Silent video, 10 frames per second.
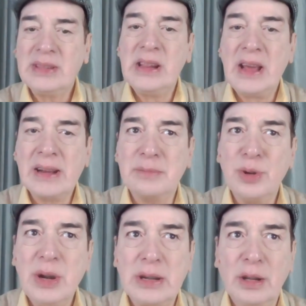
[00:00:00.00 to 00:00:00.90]
Till I come
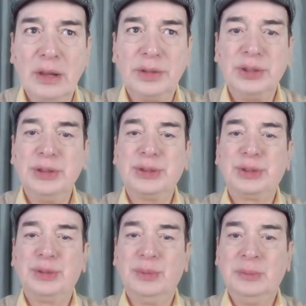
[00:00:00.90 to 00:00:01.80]
to
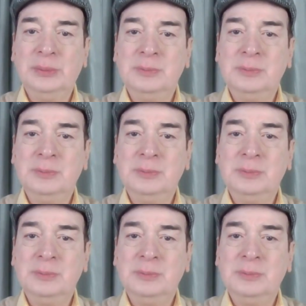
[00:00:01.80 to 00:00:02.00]
adolescence.